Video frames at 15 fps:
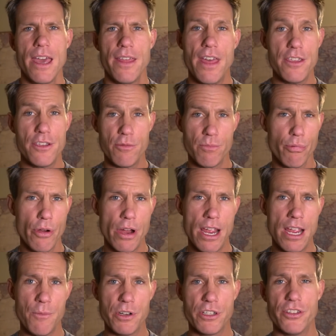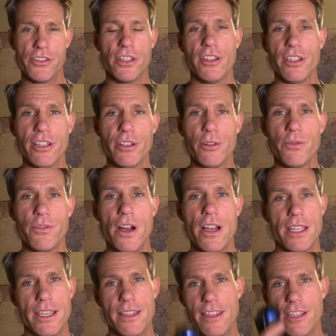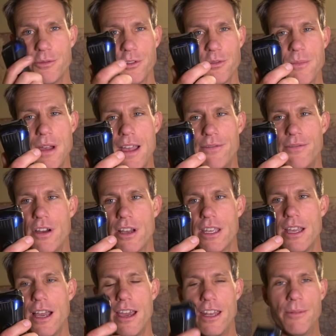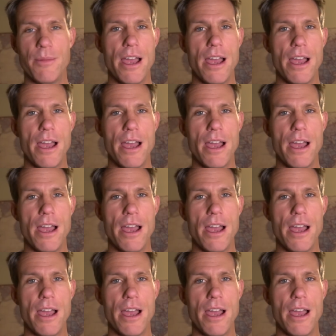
that you bring which is a little funky. This was my funky item.